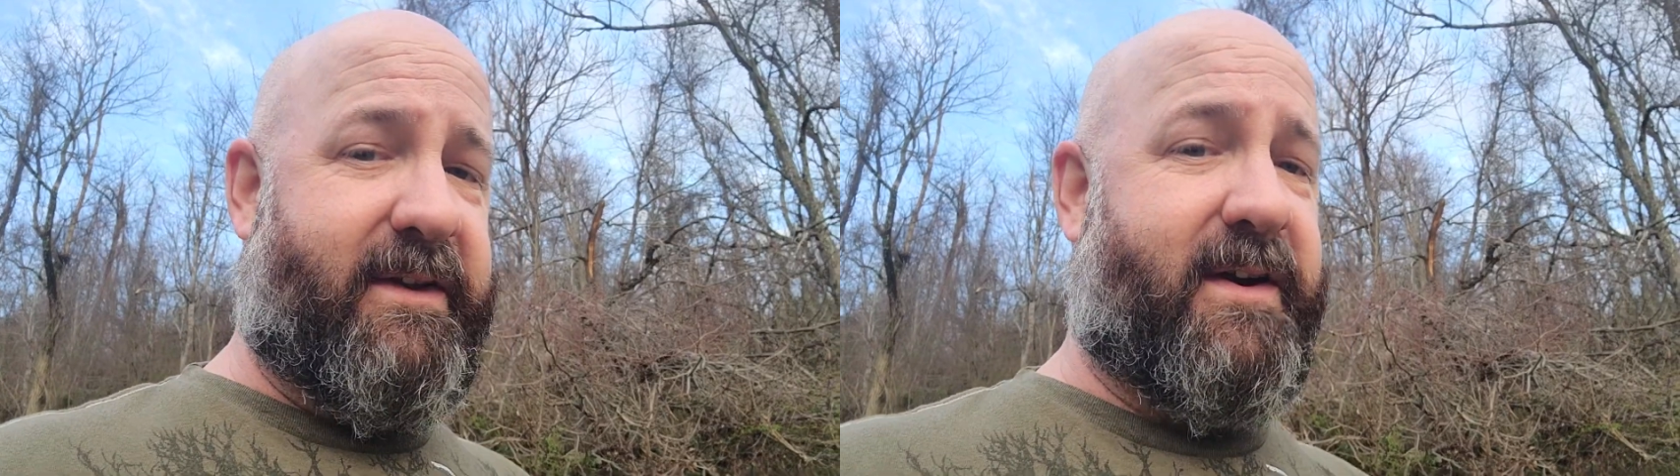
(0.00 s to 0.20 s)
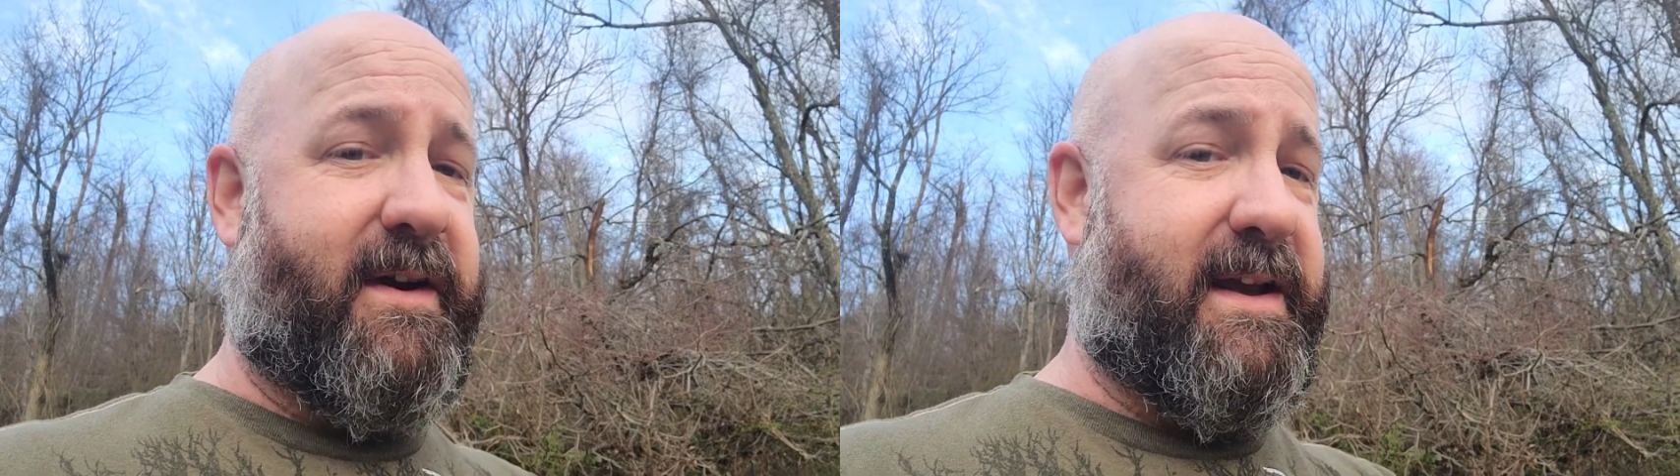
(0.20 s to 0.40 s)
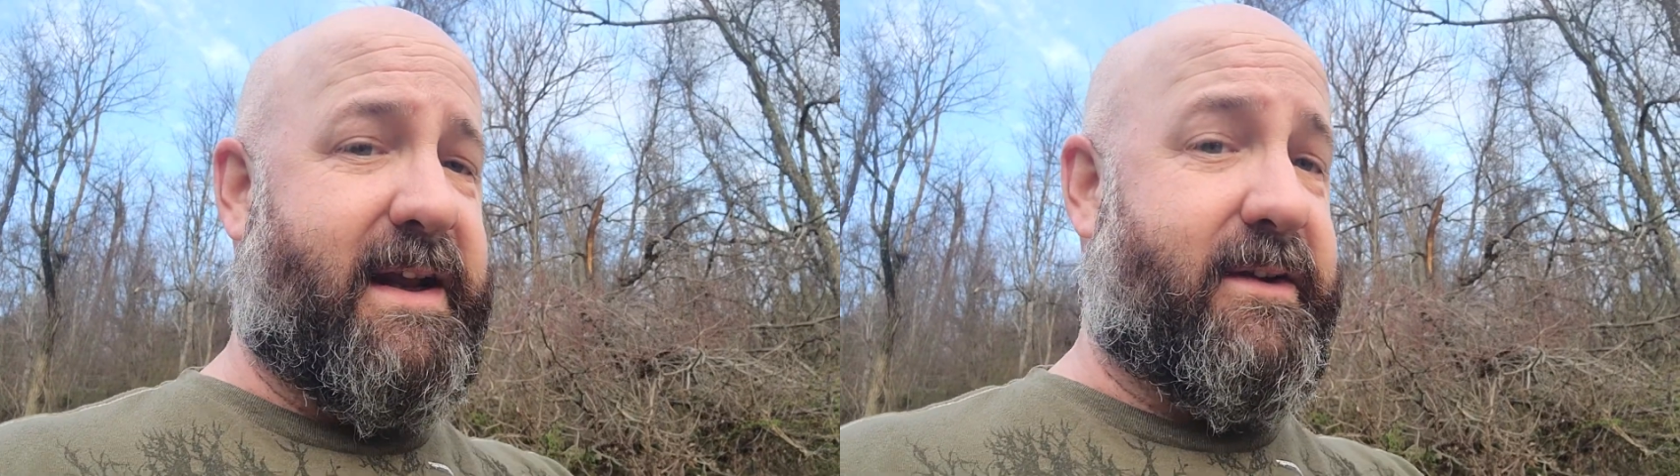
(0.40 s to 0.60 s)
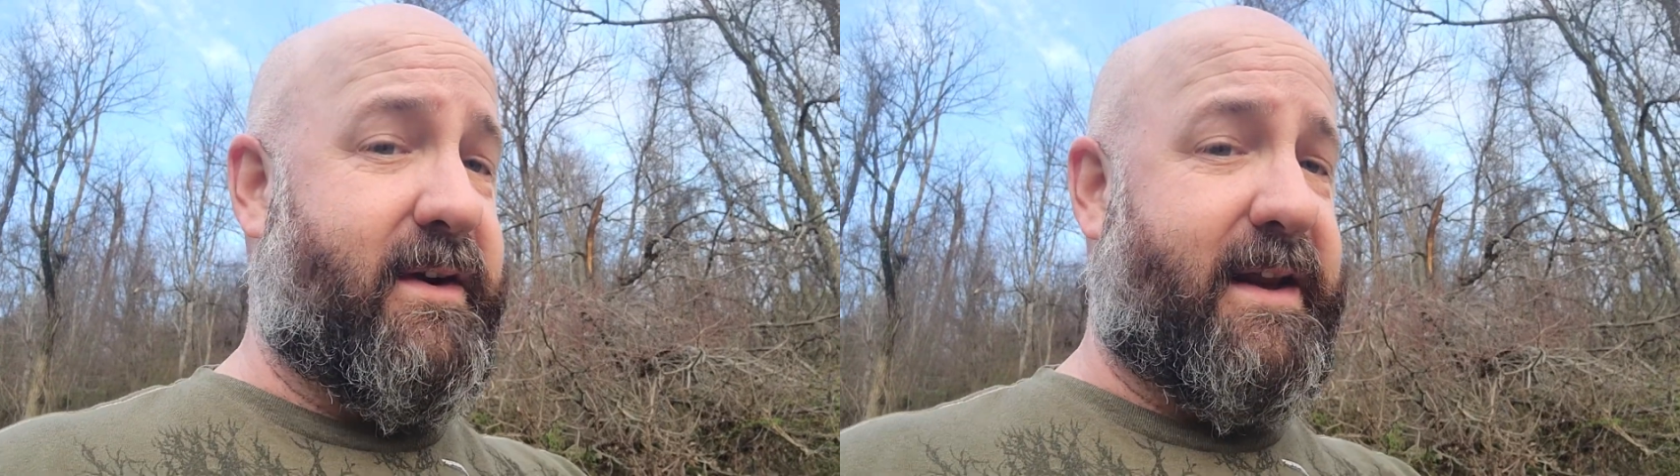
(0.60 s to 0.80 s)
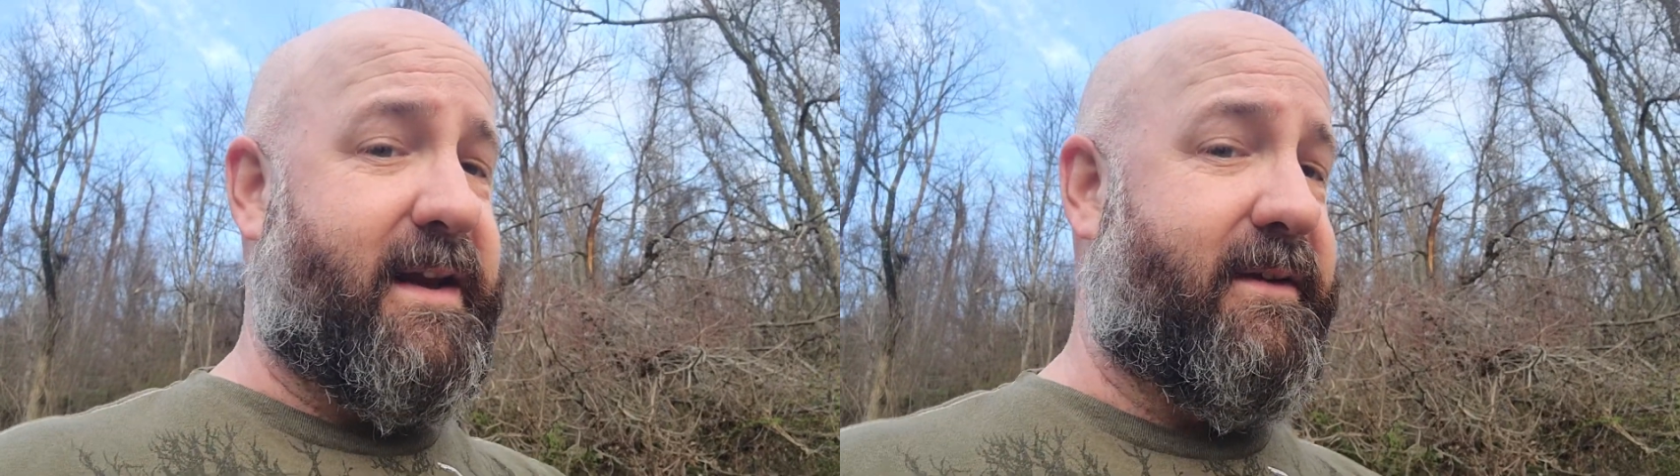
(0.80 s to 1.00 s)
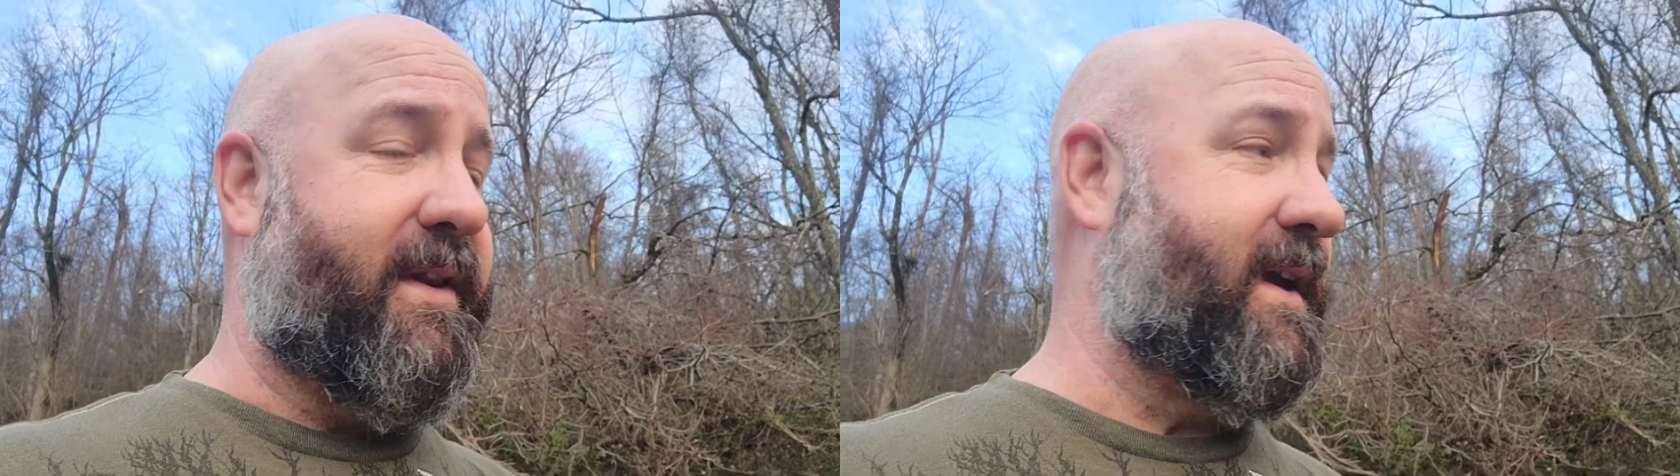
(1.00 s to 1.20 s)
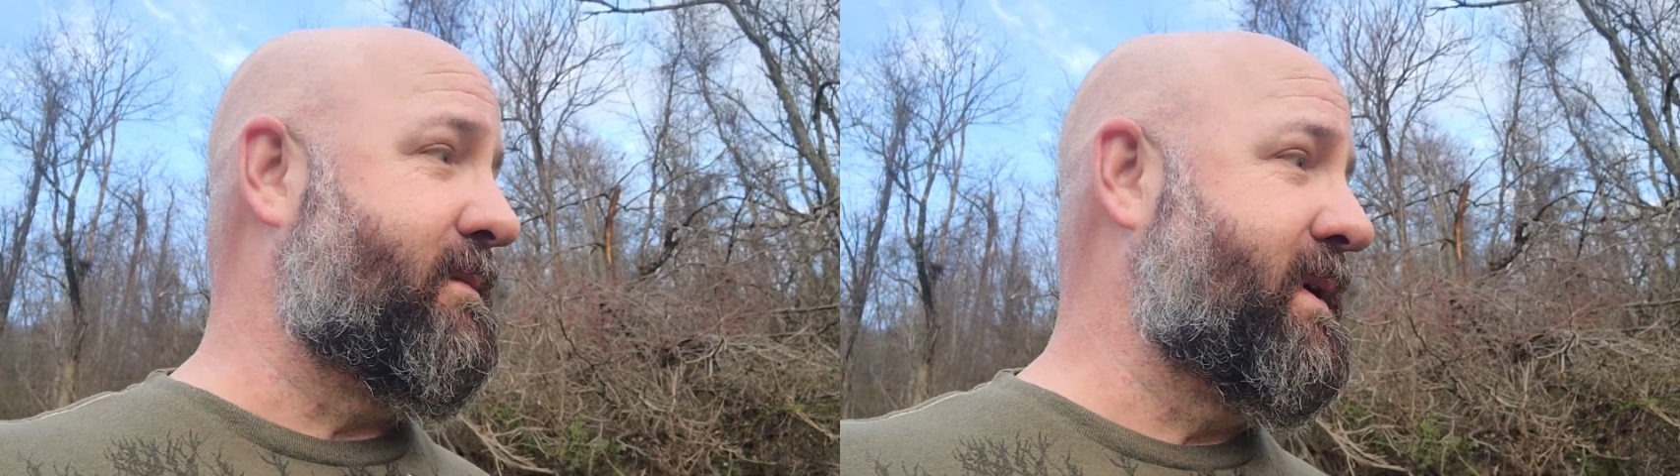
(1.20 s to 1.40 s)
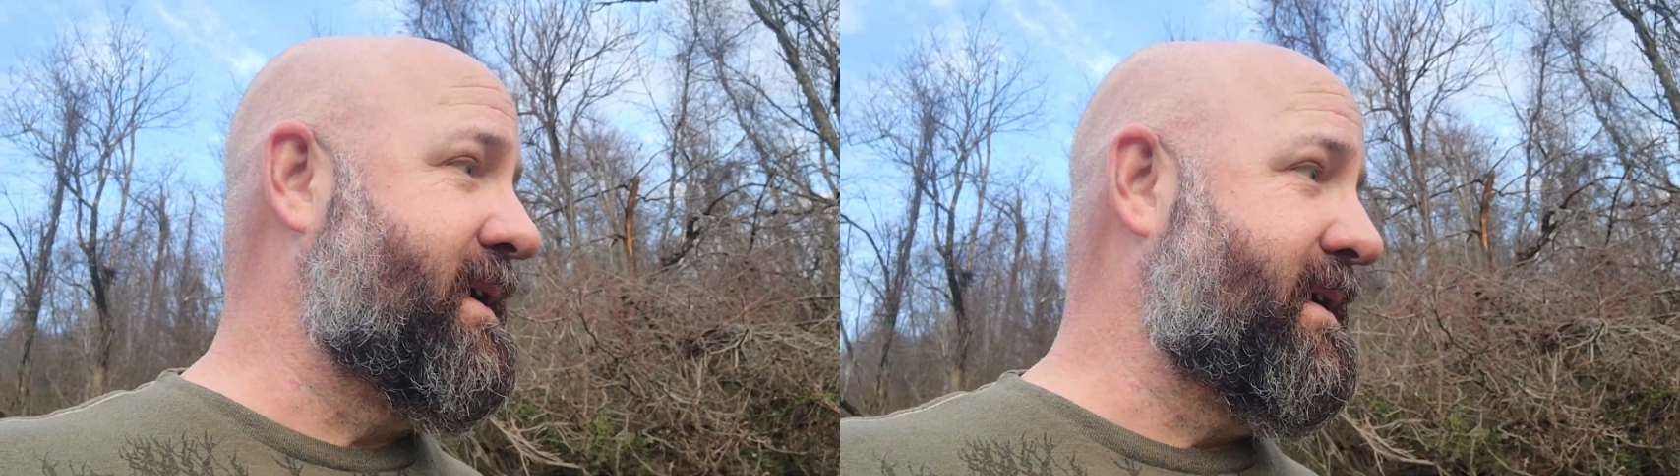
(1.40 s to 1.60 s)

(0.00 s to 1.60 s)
turkey, and that turkey loved them.